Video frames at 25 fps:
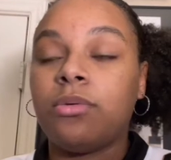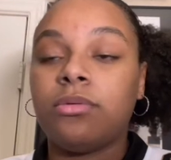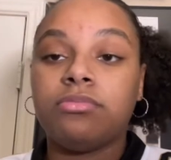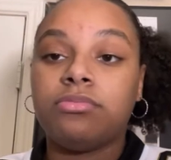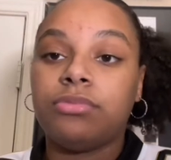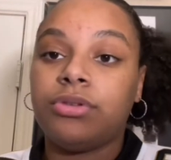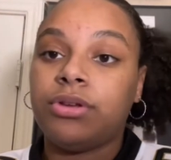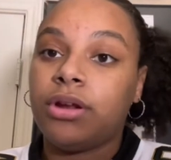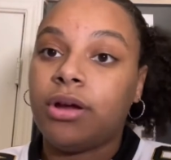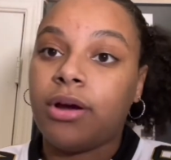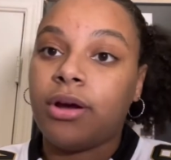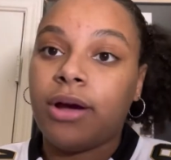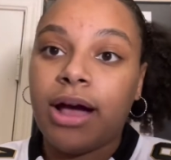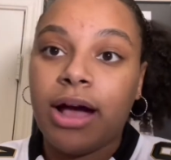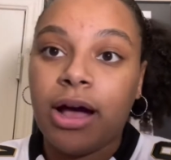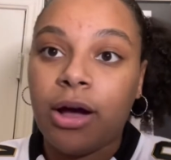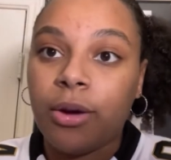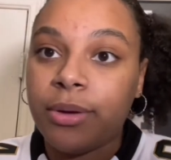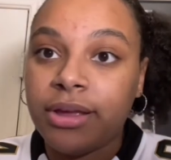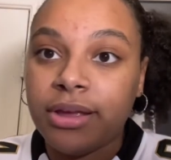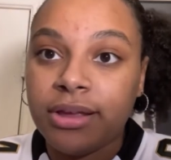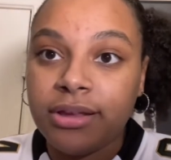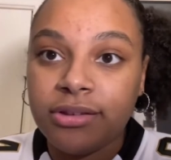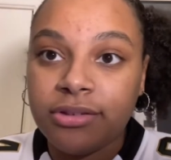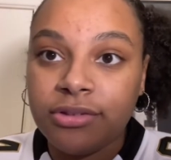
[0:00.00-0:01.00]
how
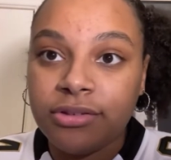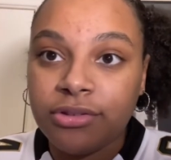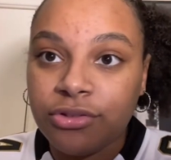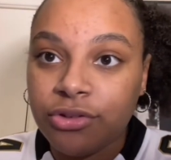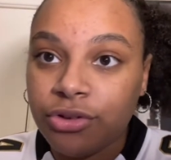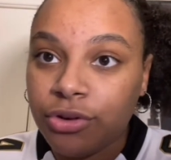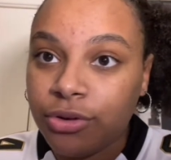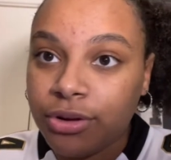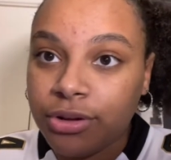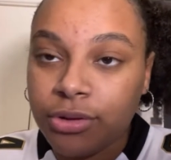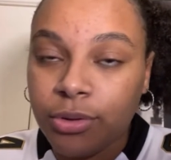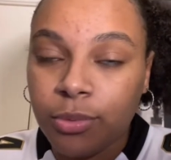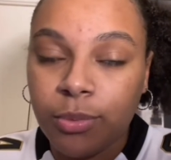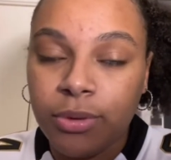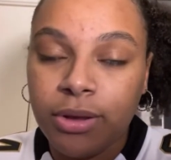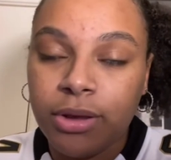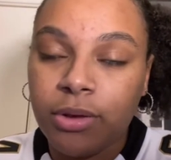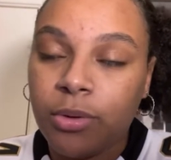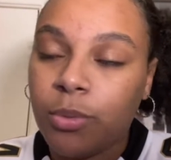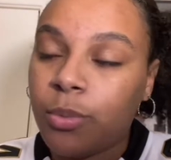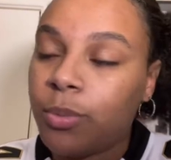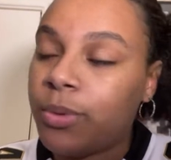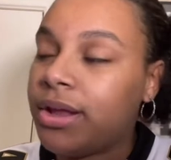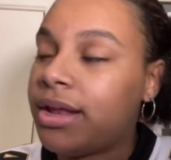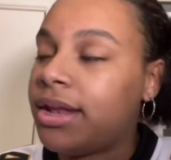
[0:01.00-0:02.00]
he is during the
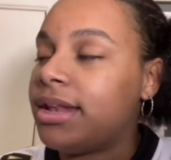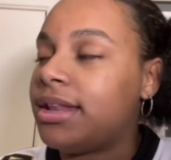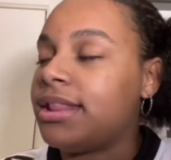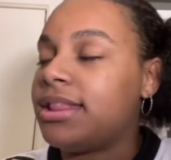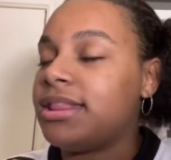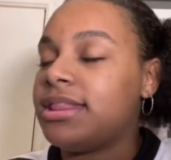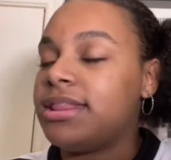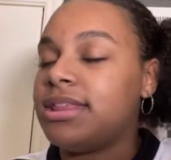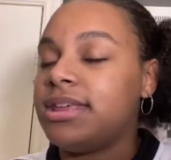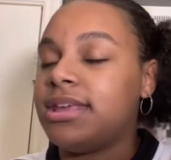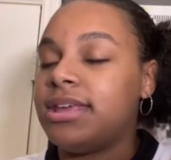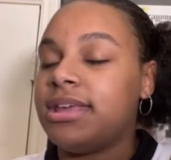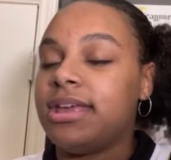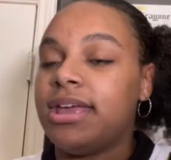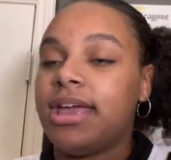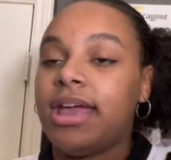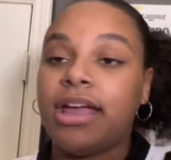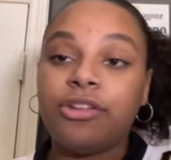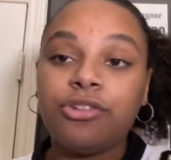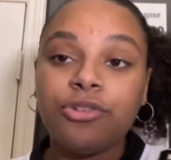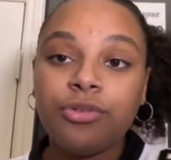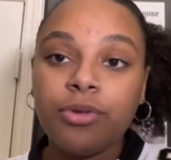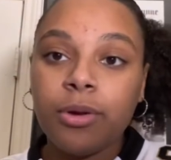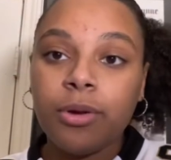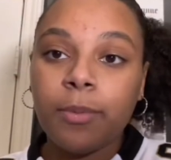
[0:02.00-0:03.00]
week when the
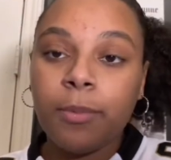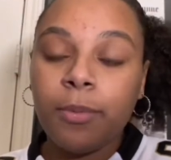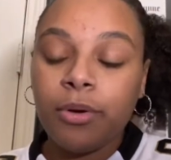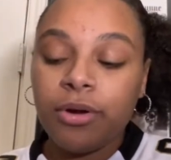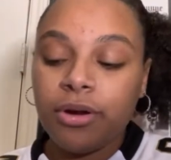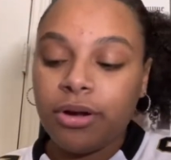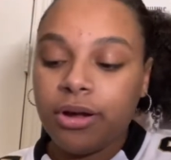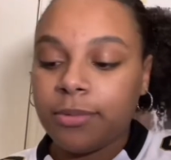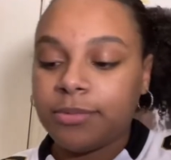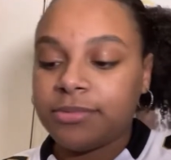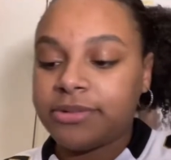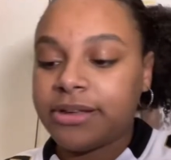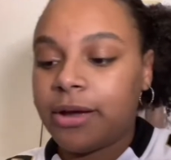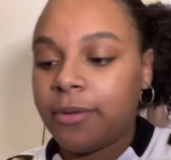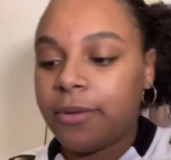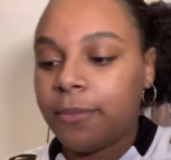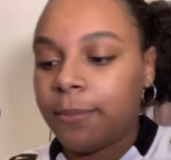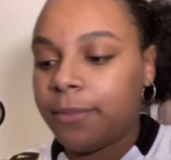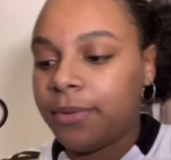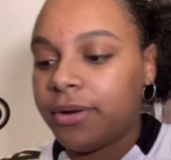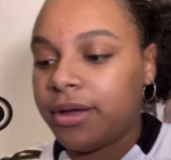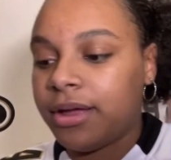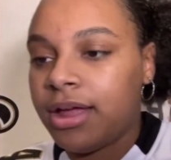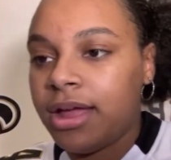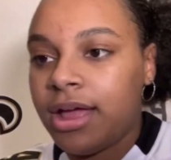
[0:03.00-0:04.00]
injury report comes out.
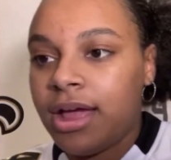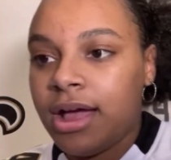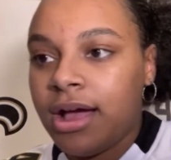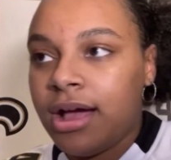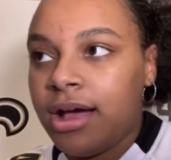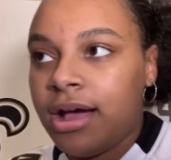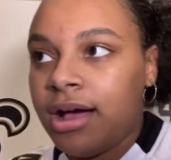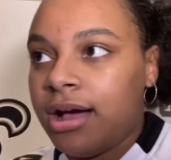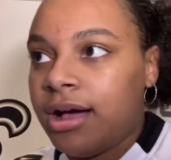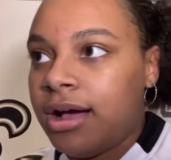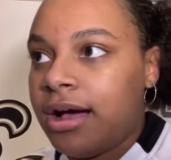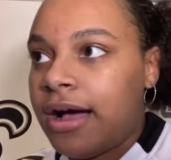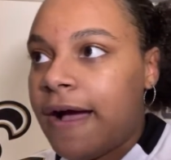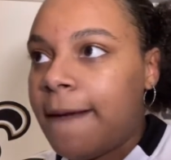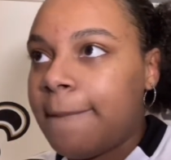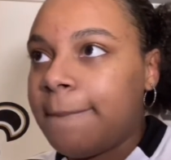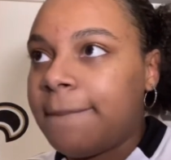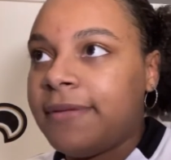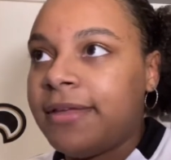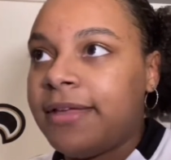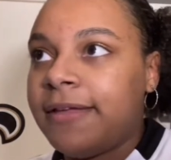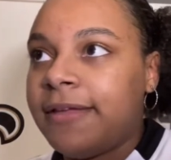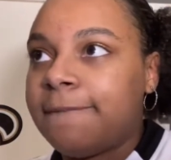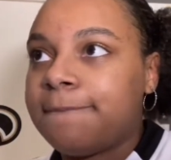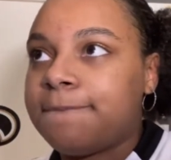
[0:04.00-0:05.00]
But, I
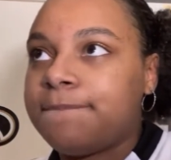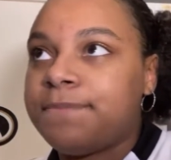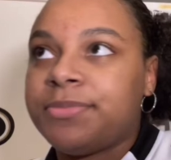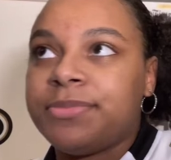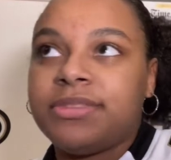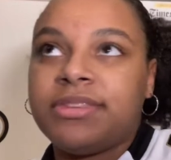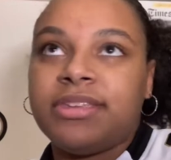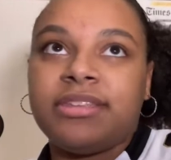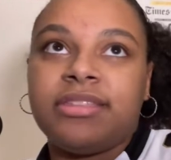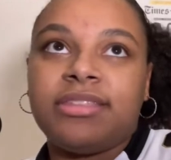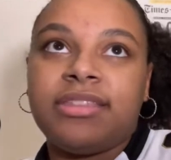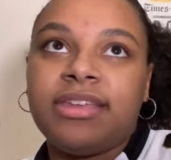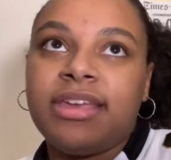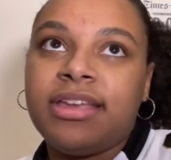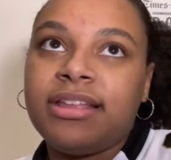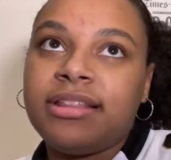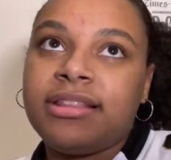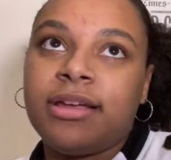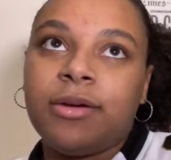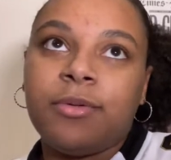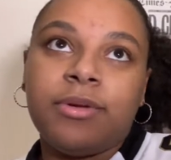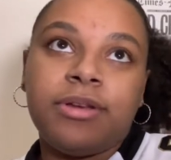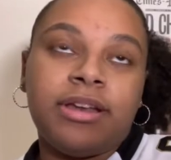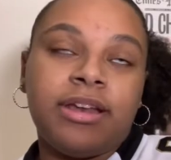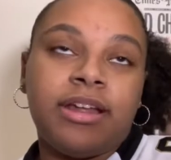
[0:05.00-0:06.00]
mean, to think
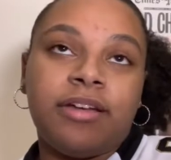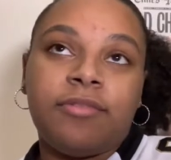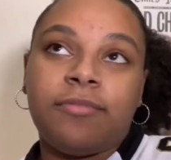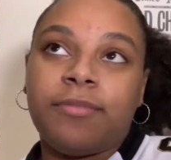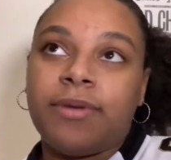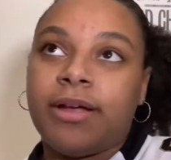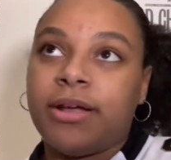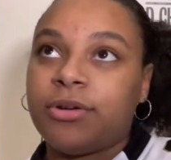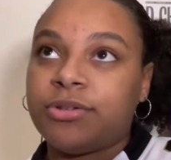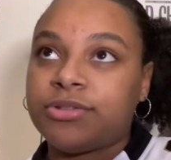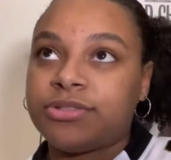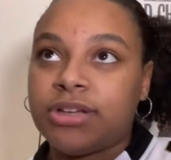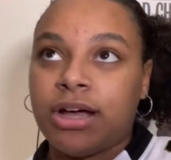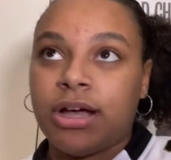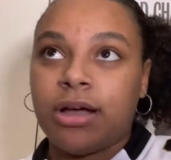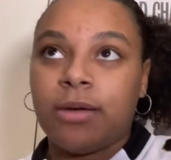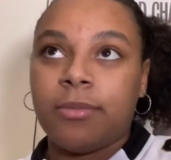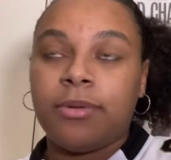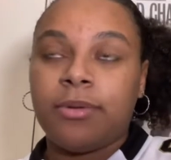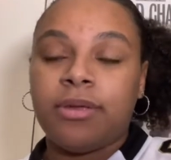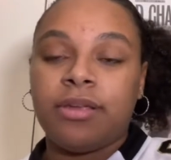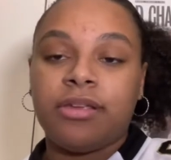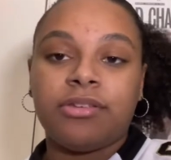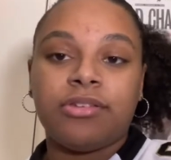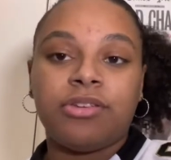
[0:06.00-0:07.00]
that we didn't have Michael
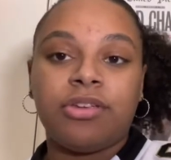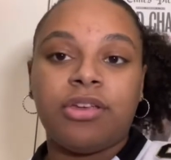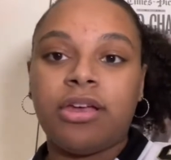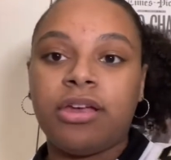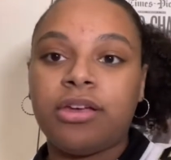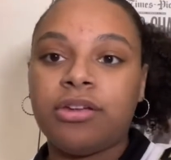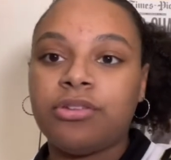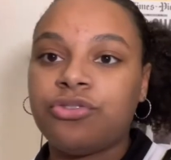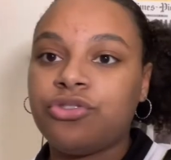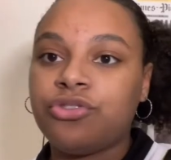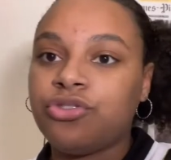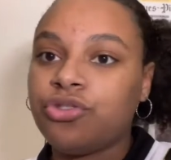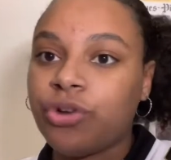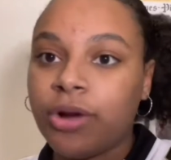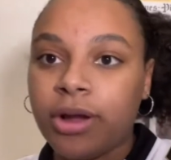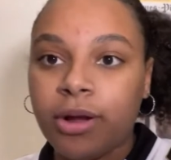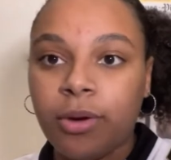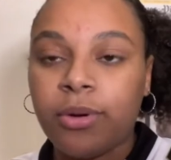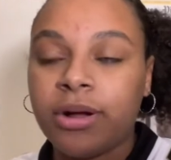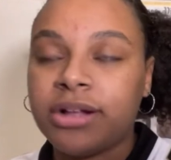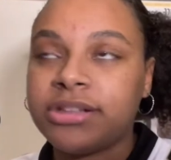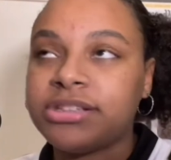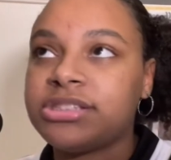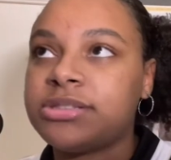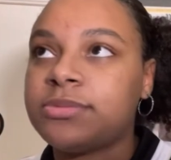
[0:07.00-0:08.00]
Thomas,
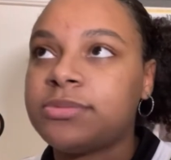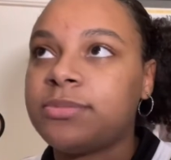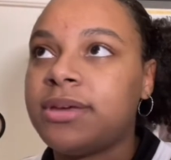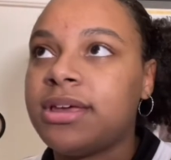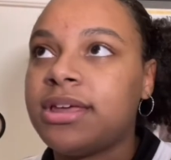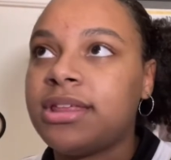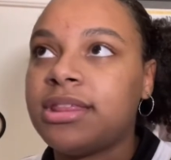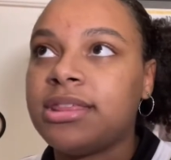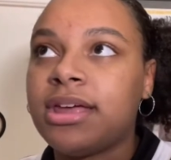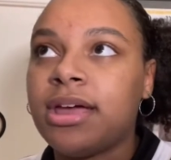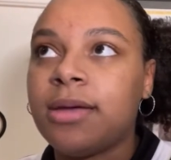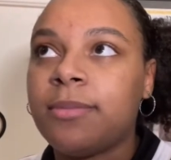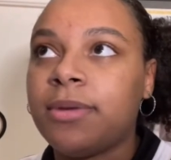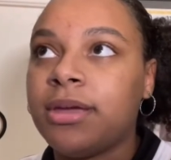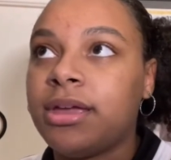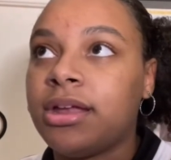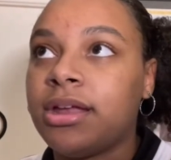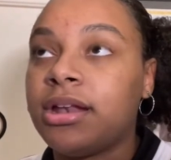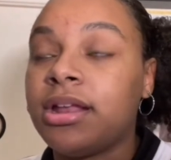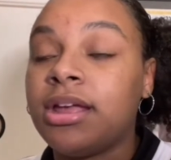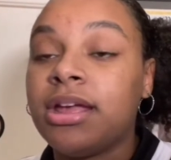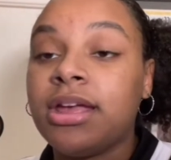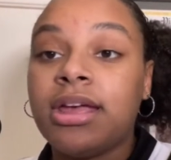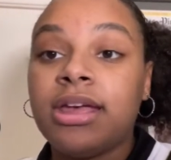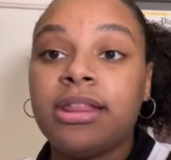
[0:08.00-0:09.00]
Traquan Smith,
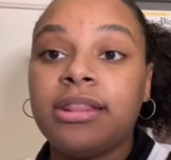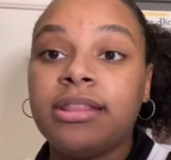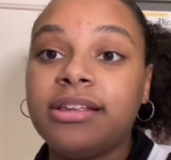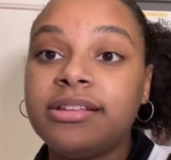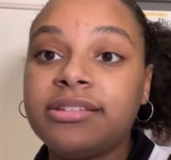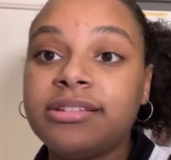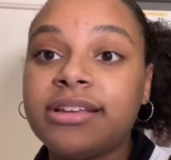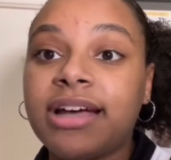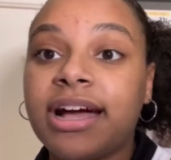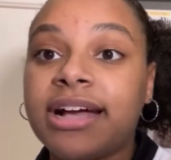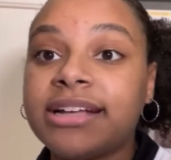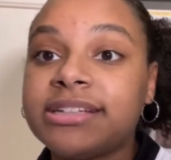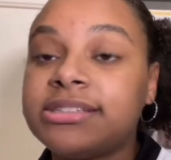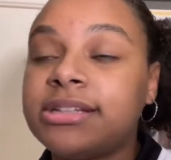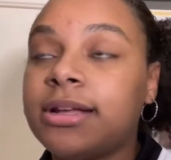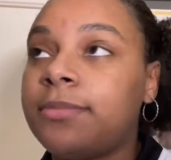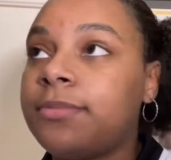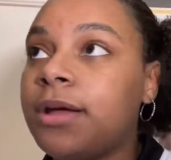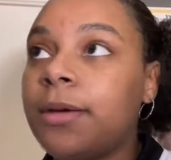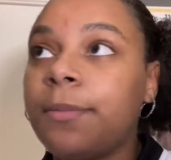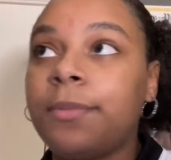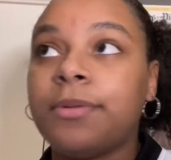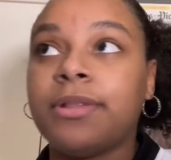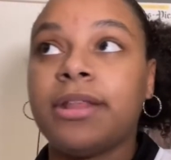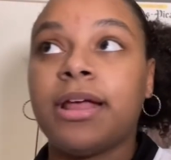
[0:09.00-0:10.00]
these guys stepped
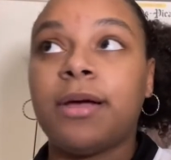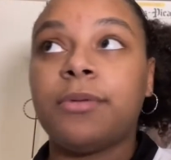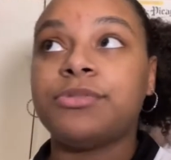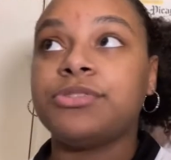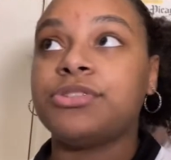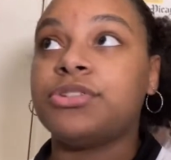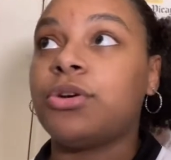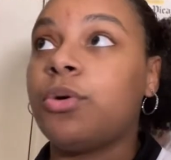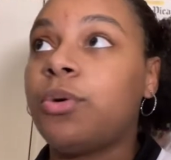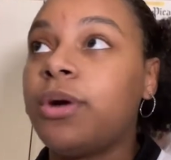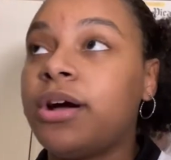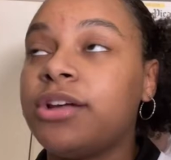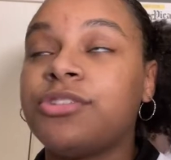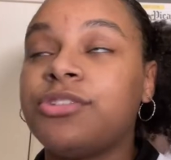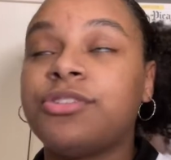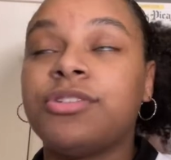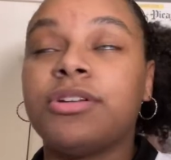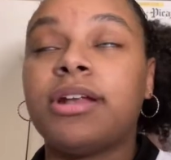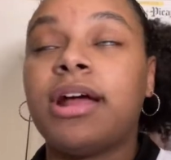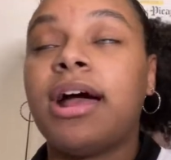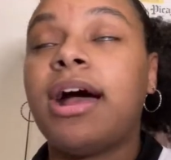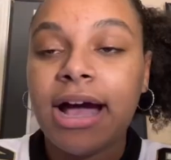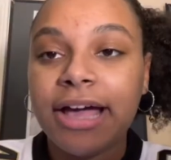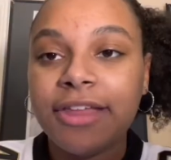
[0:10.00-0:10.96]
up, and that was the question.